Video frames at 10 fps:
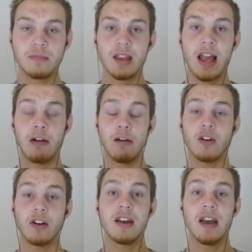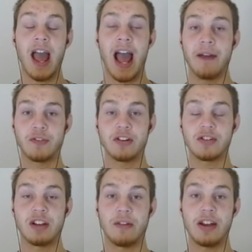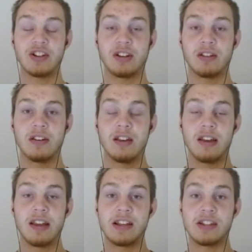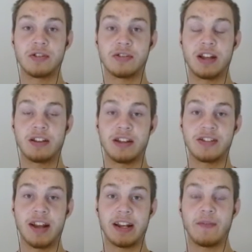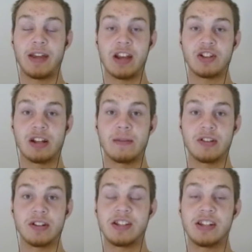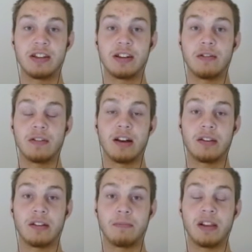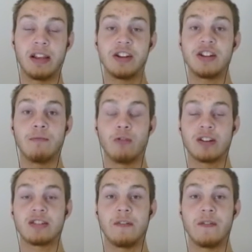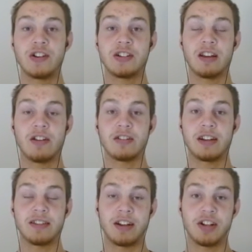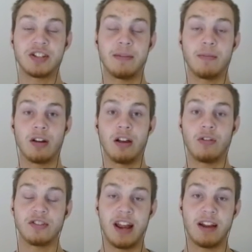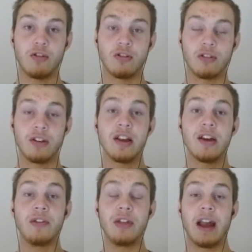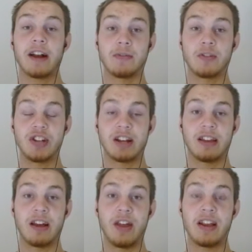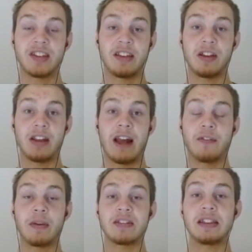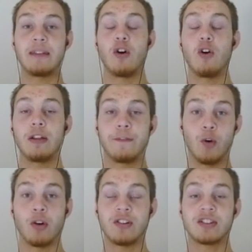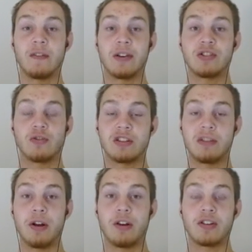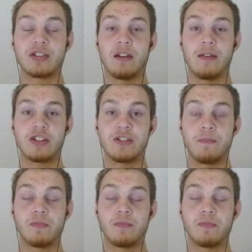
However, after your salvation, is there's that, that sanctification that comes in. You see, the, the, the Pelagian work salvationist heretics like Jesse Morrell or Dan Corner, they actually reject that. They say that you have to basically live holy for your salvation or to merit your salvation.